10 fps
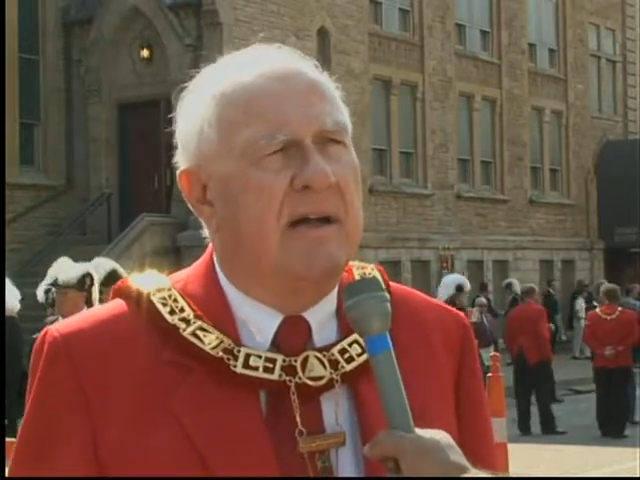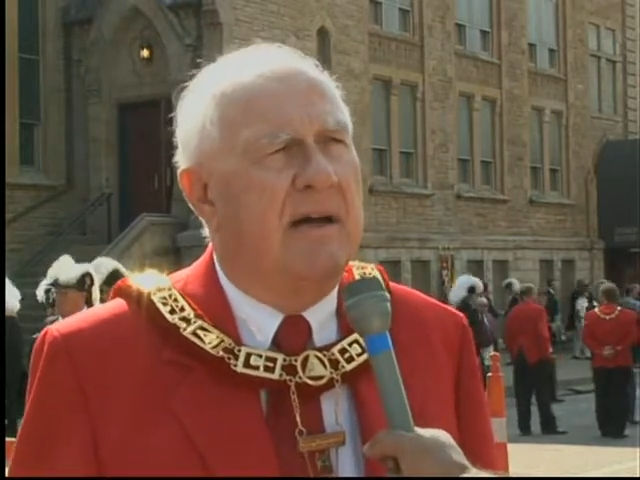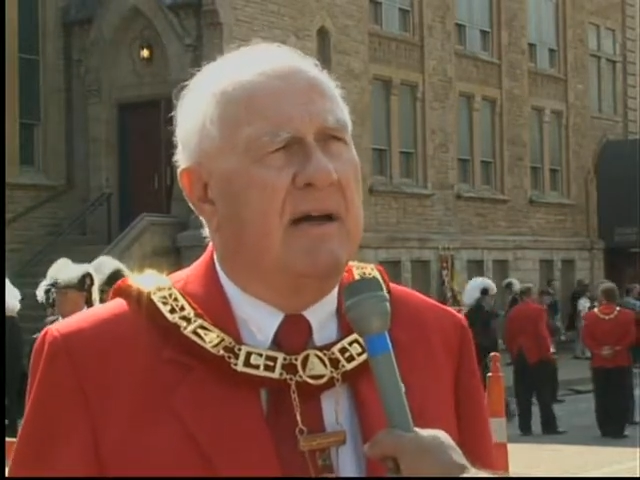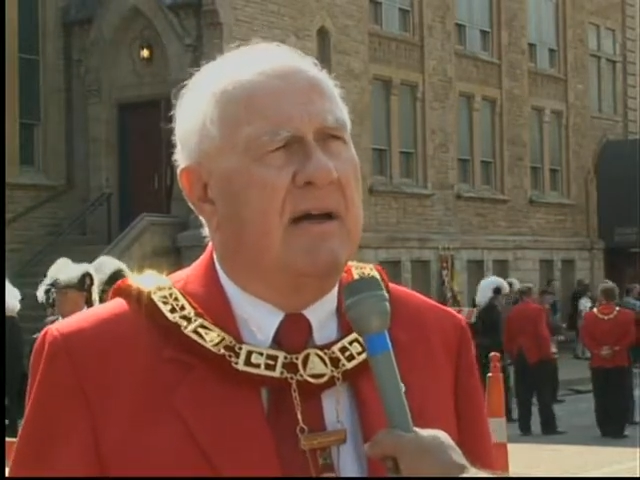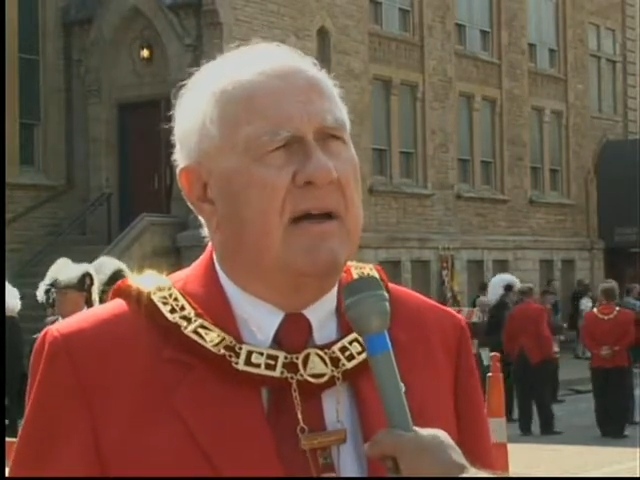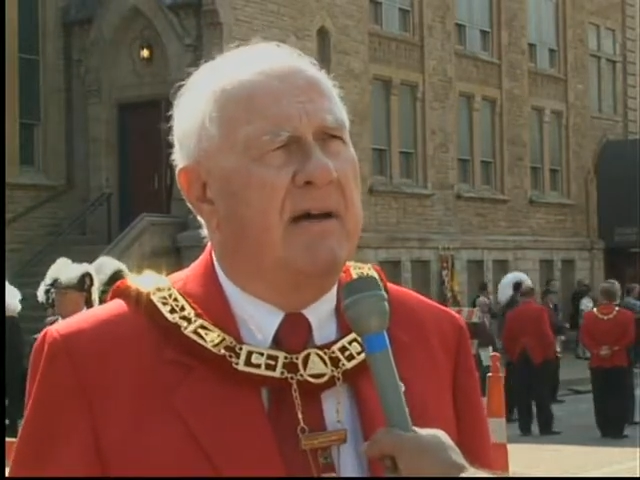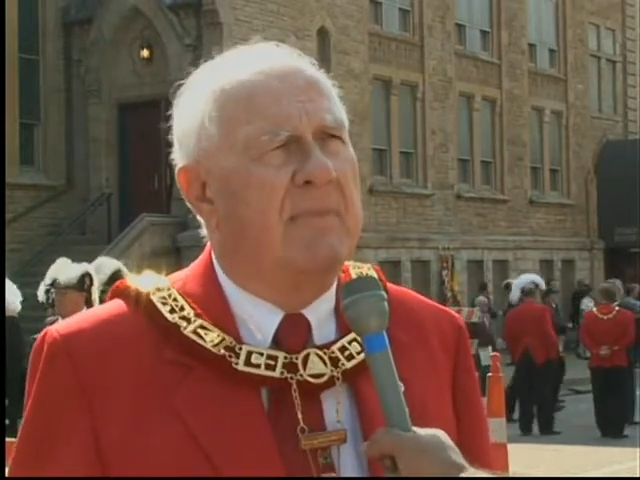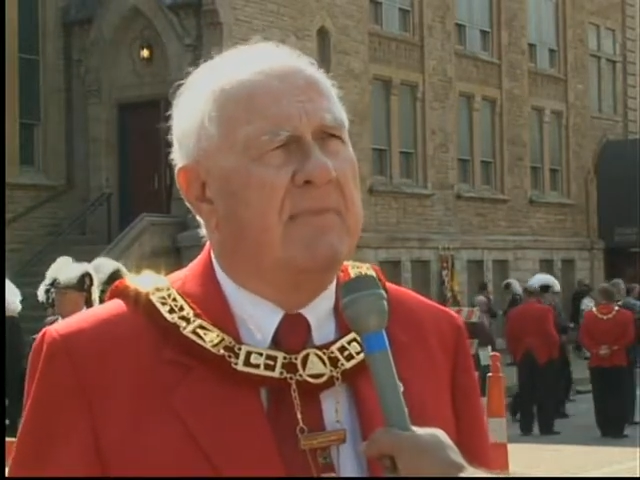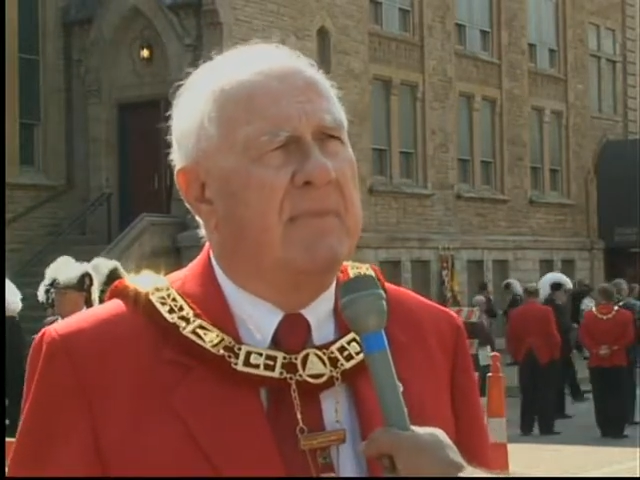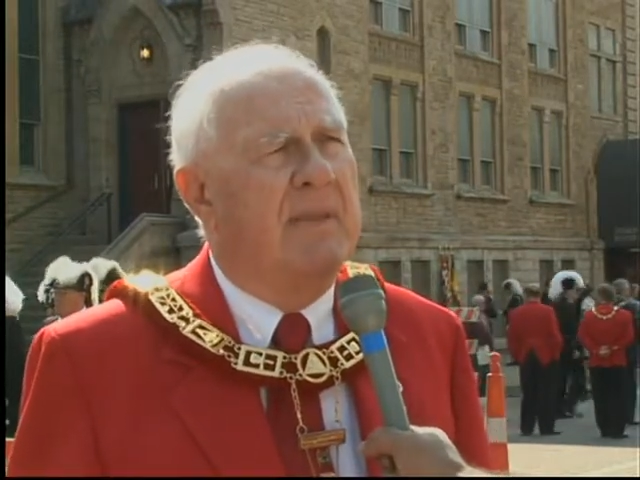
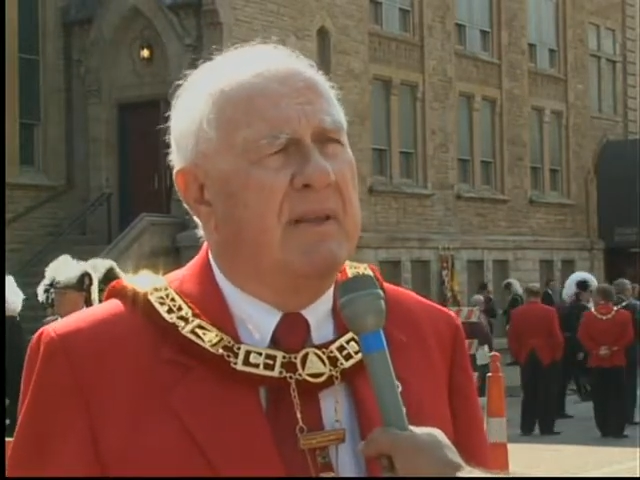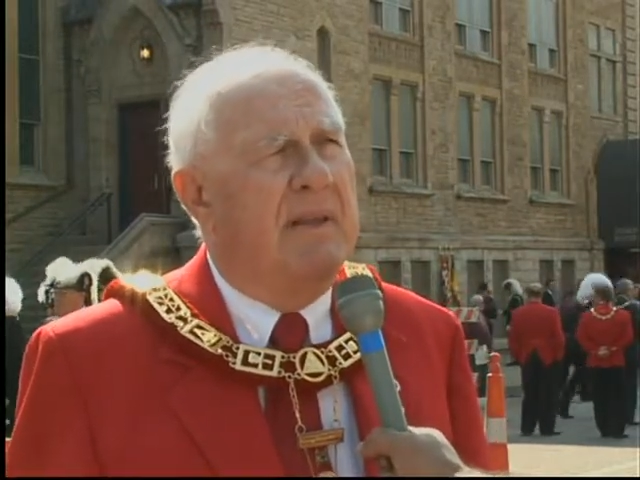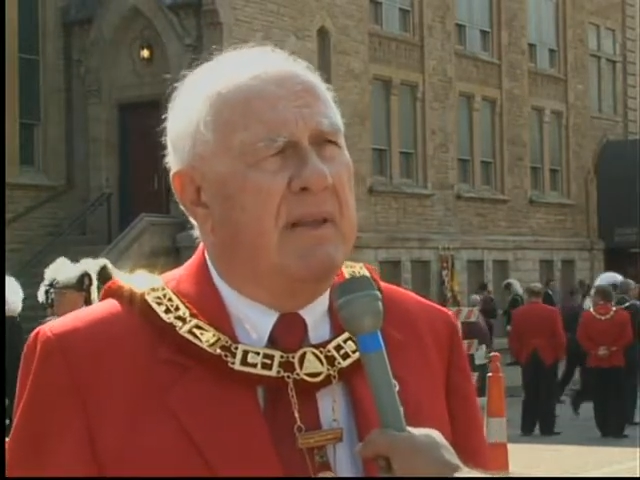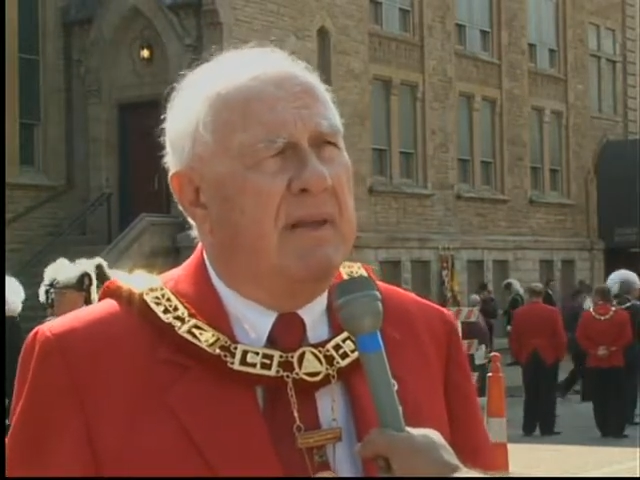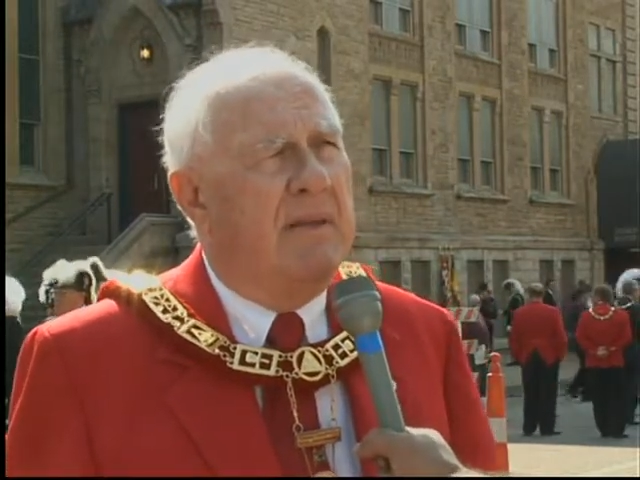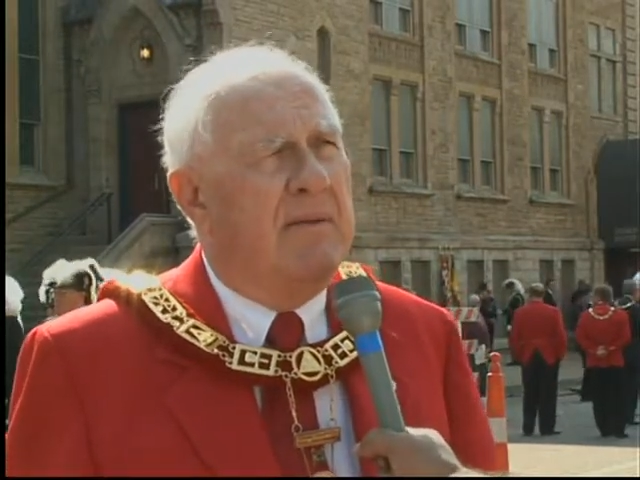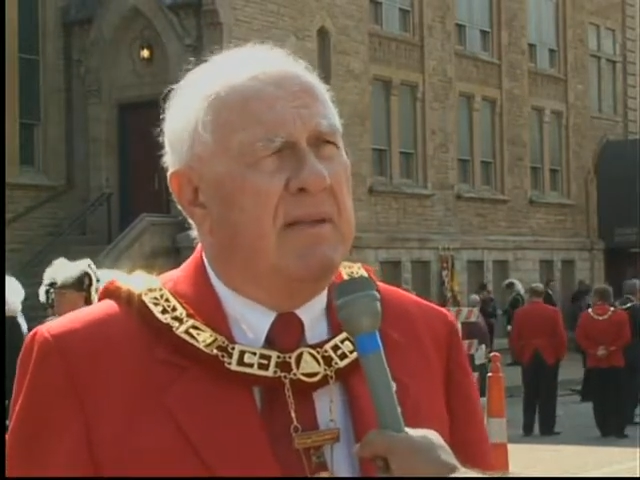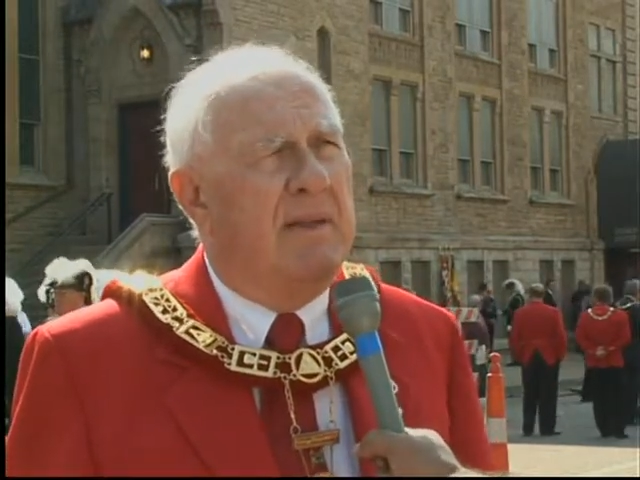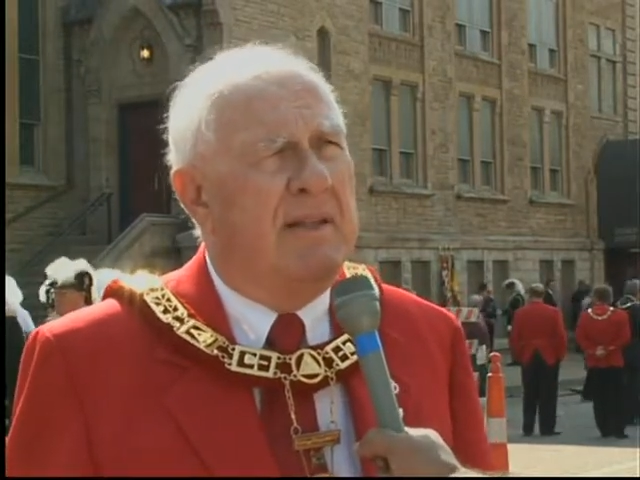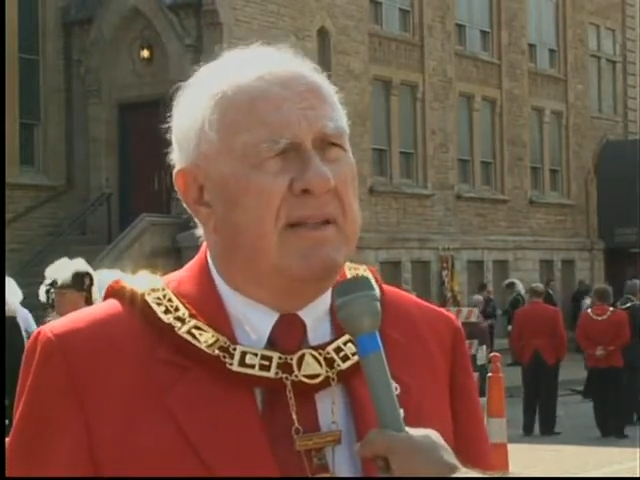Um,
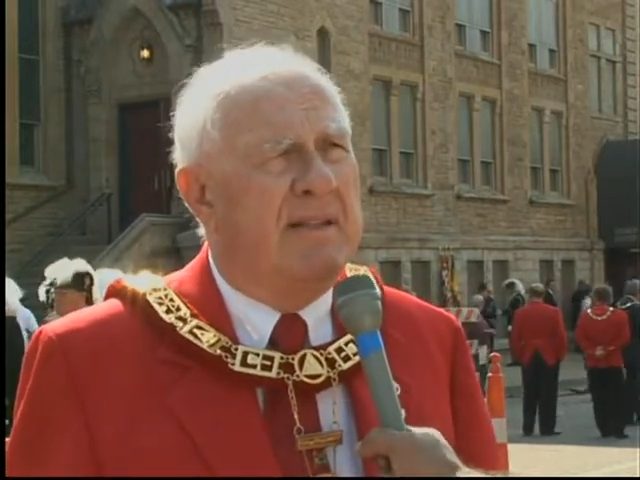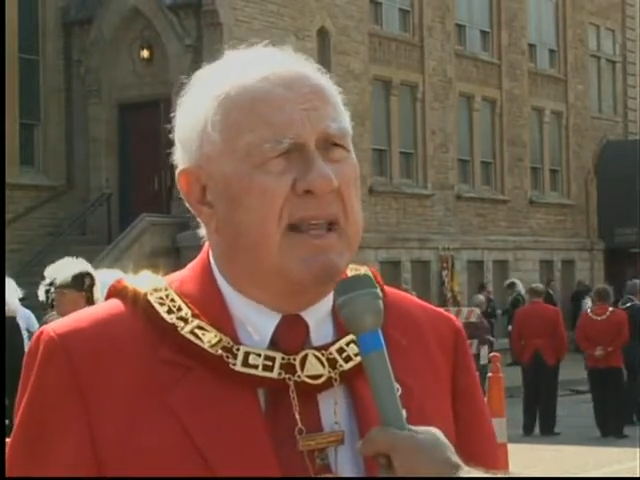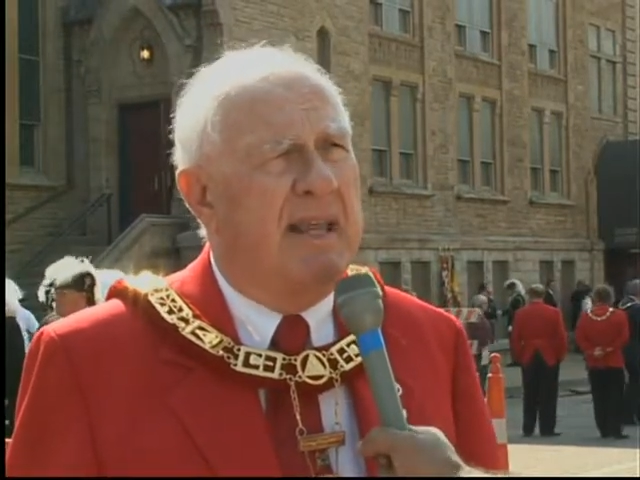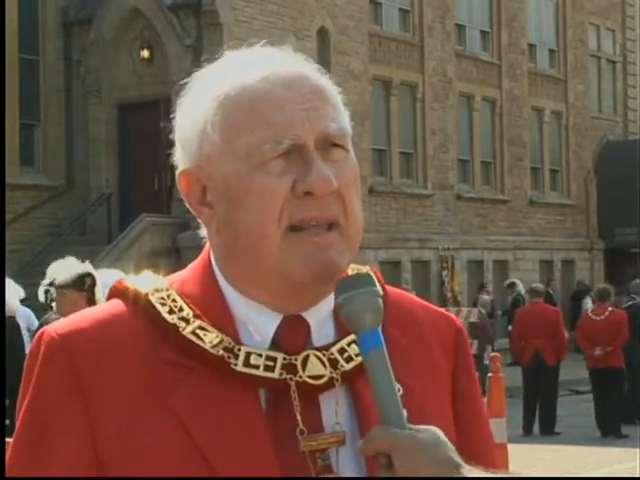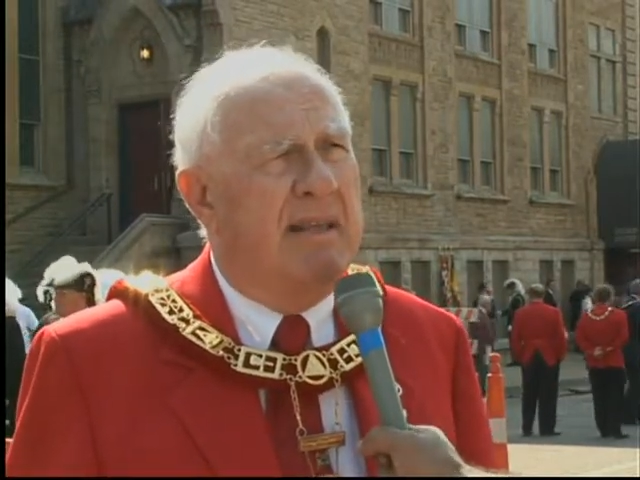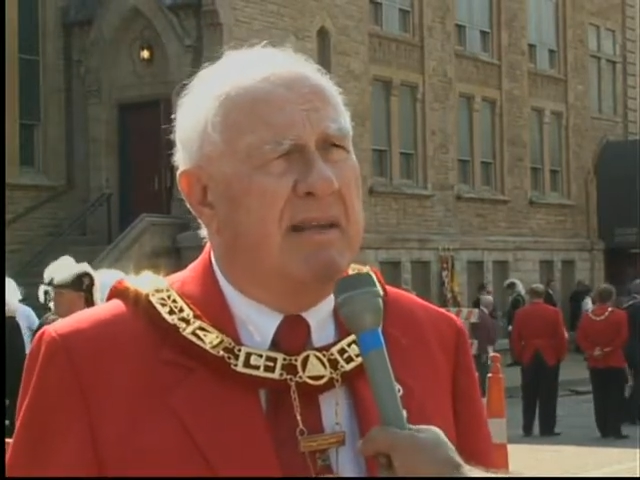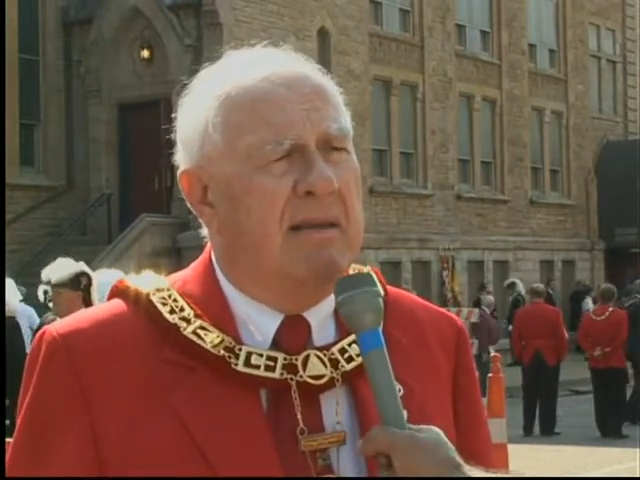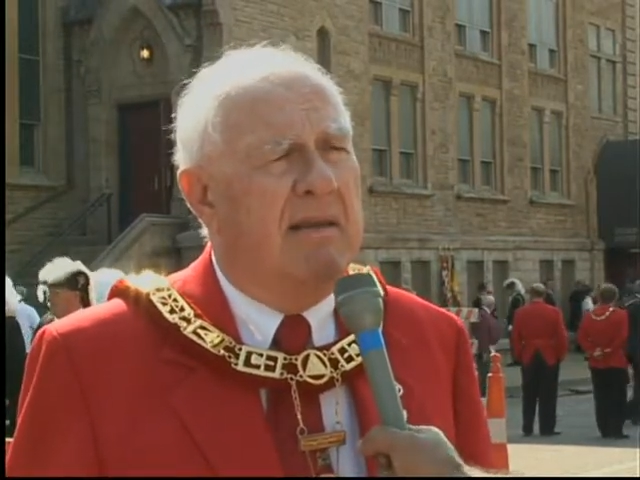it is a